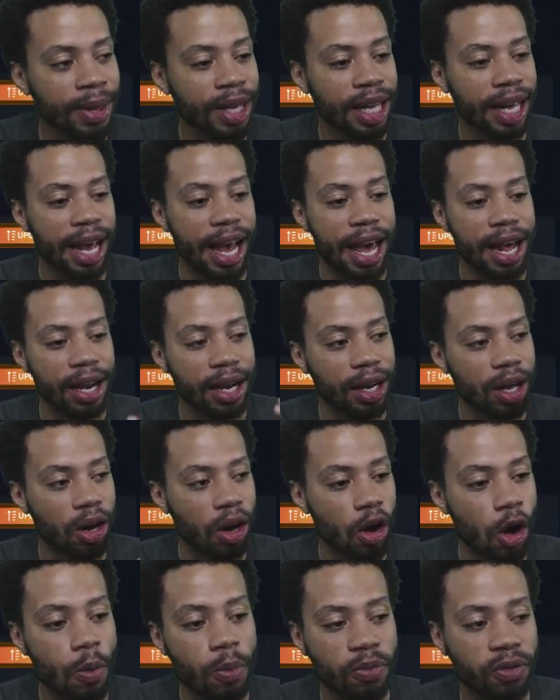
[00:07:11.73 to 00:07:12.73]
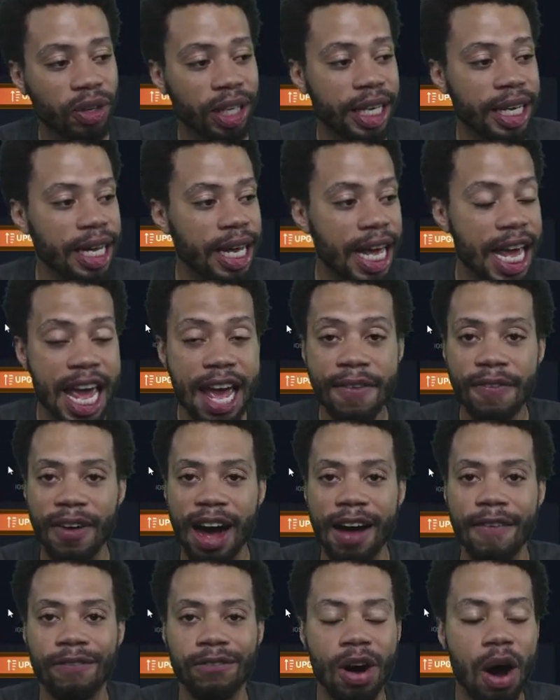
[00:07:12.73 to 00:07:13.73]
And hopefully, if
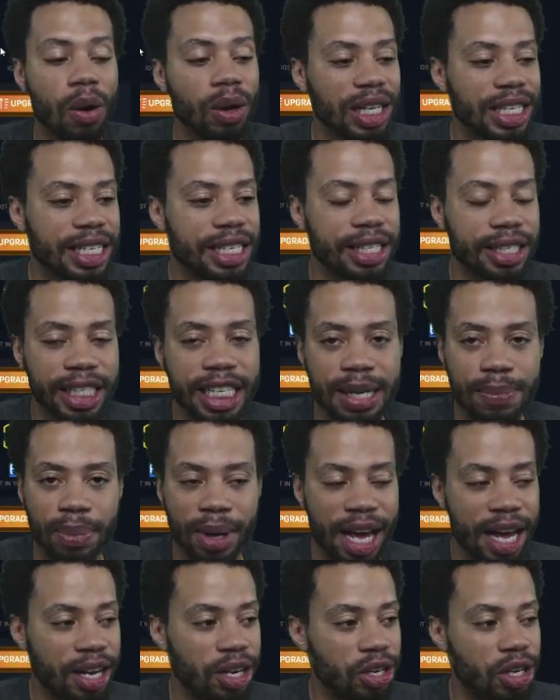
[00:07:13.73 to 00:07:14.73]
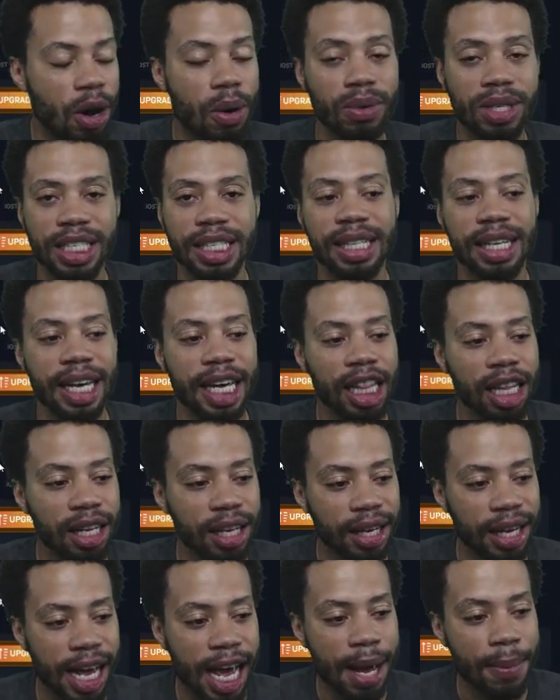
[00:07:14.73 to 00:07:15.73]
I fall asleep and don't see the end of
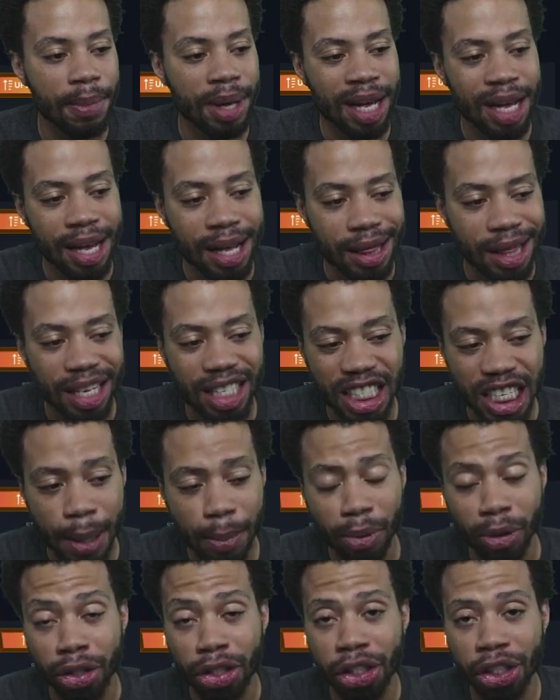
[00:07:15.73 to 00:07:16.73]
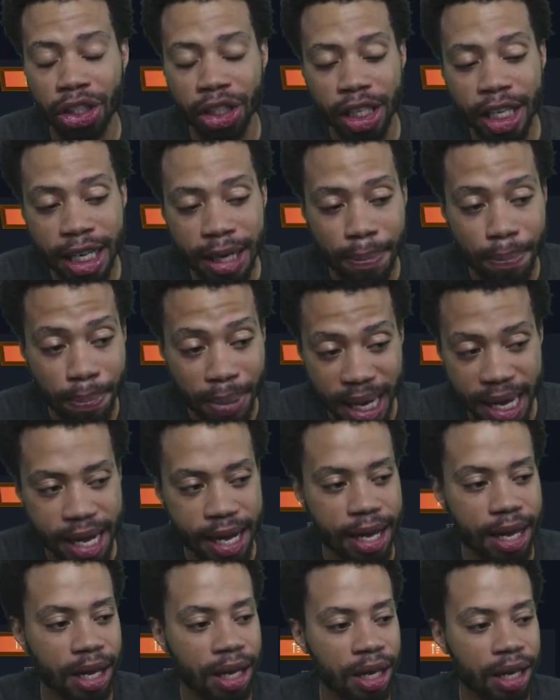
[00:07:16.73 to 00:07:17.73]
the game, this number should
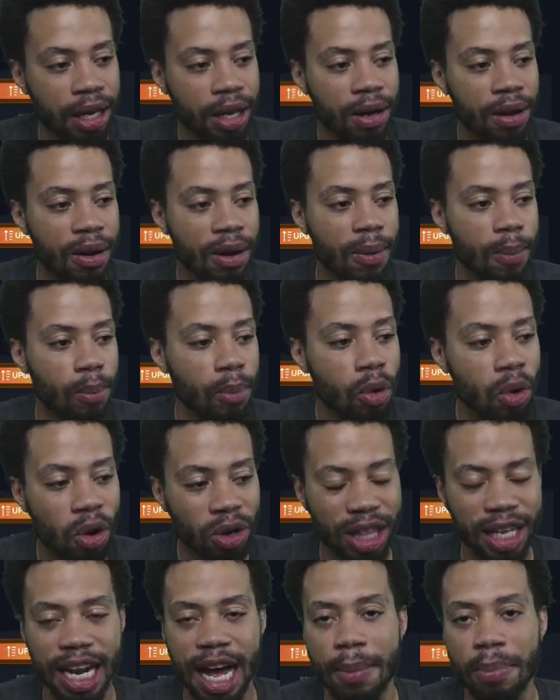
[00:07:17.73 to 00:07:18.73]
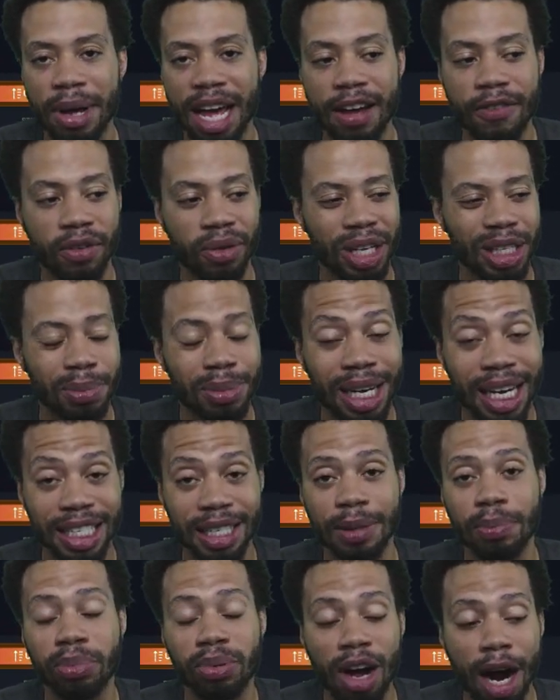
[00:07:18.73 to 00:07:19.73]
be more than I pay for this, because
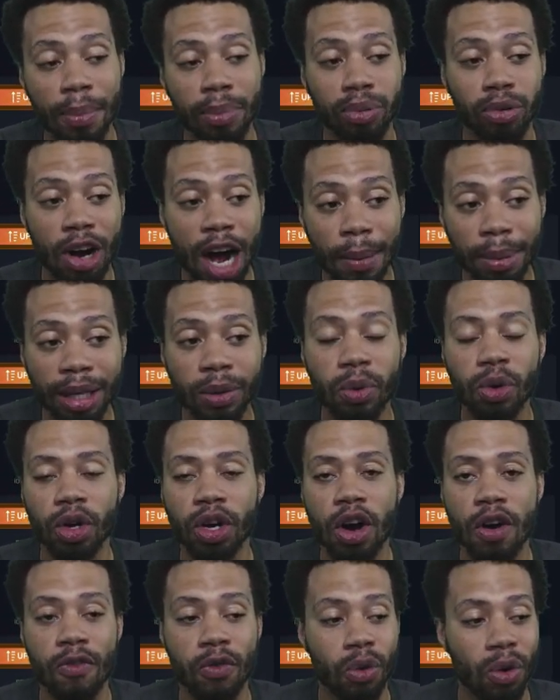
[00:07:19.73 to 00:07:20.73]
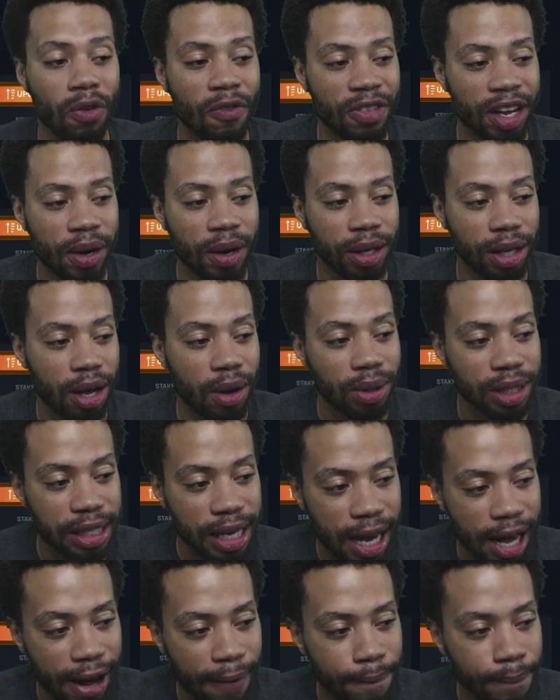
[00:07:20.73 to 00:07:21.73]
it probably will go for a very long
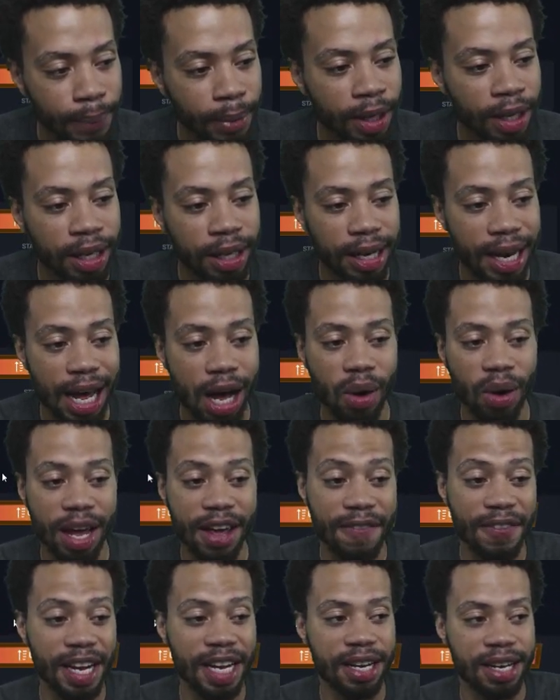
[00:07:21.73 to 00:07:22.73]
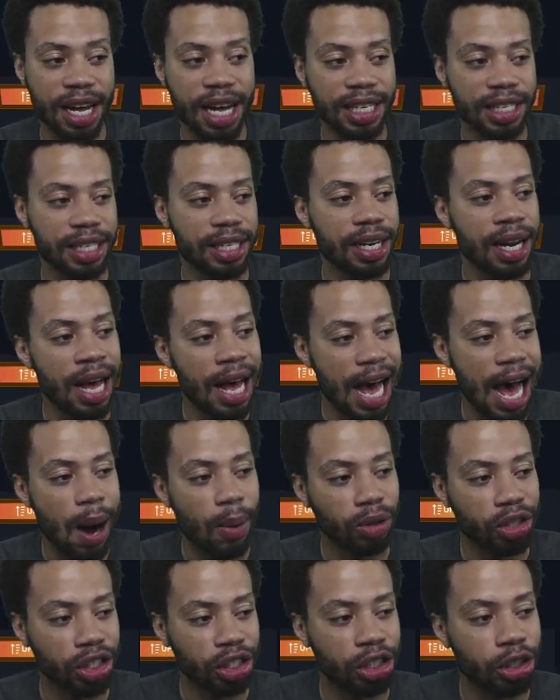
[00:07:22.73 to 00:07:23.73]
time. Now, if it doesn't, I
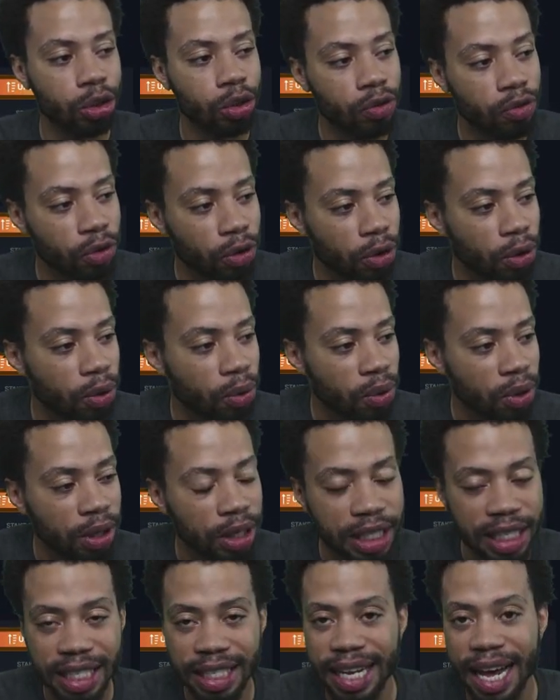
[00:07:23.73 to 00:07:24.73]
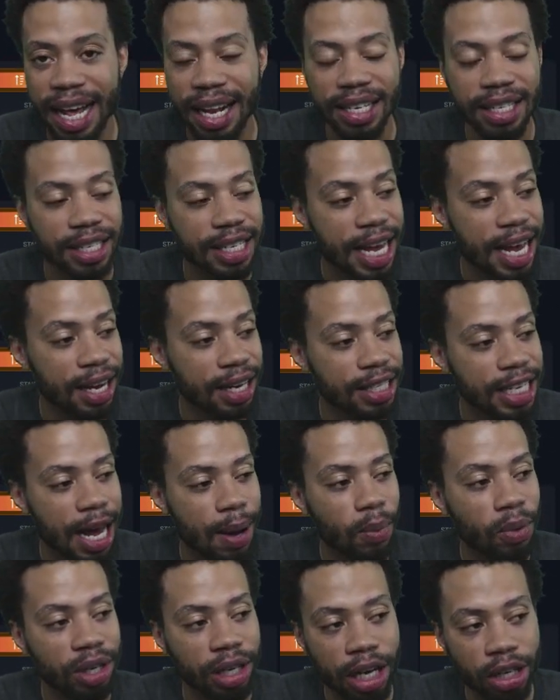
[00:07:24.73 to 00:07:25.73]
will just shoot for stay in the
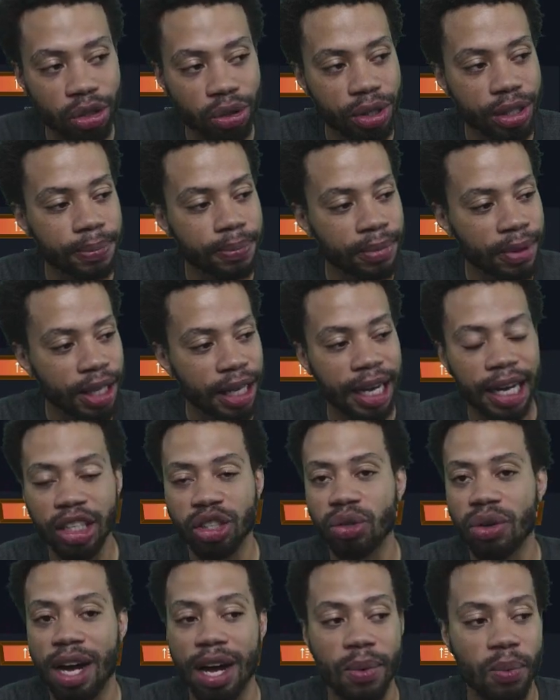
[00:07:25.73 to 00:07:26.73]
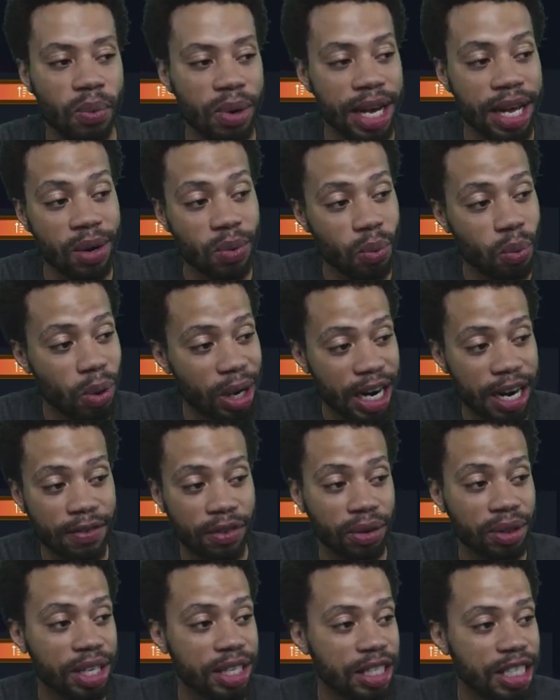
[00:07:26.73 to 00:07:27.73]
top 100 and try and win
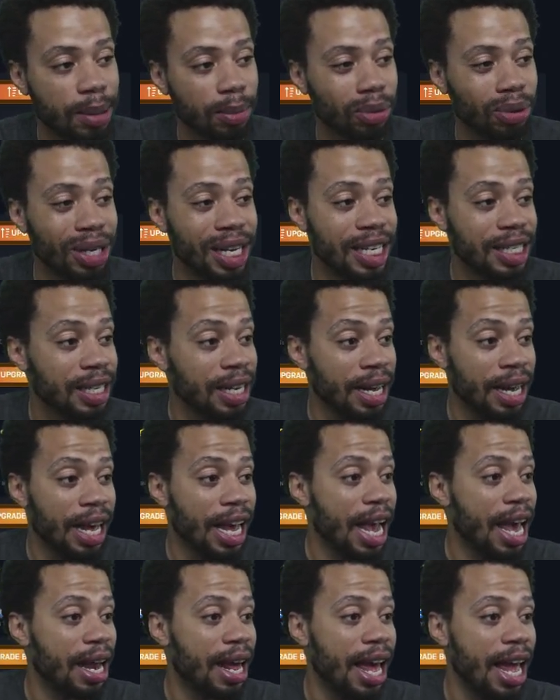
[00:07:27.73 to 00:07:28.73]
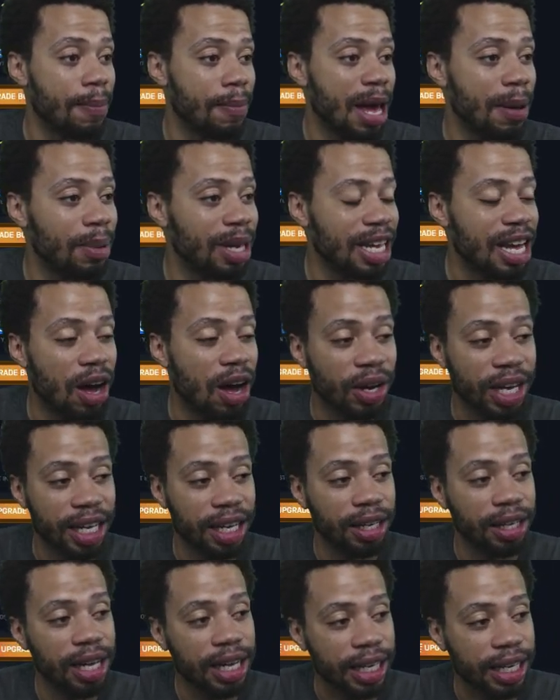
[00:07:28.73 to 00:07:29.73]
whatever this number is. And hey, maybe I'll get
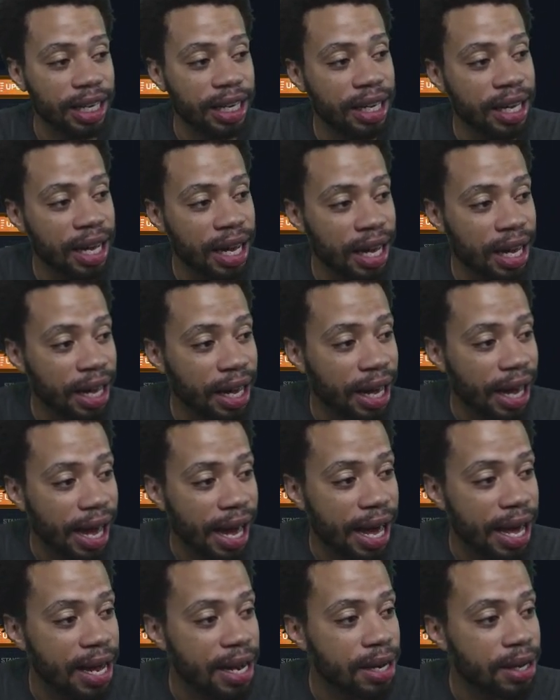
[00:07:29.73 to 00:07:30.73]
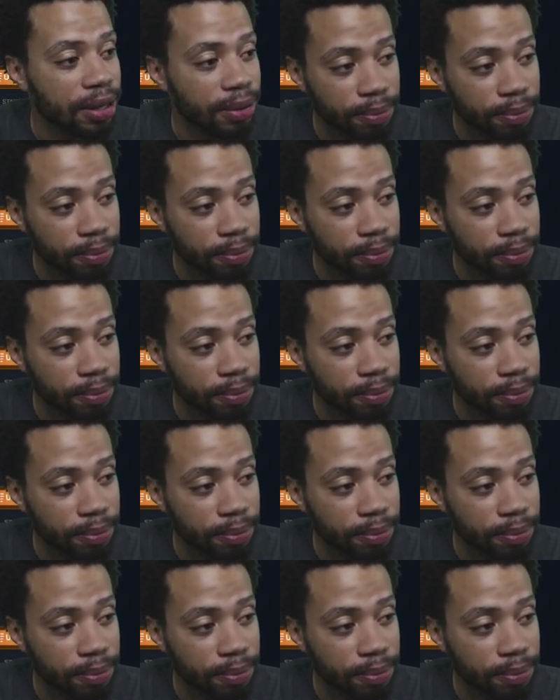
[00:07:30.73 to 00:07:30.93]
lucky and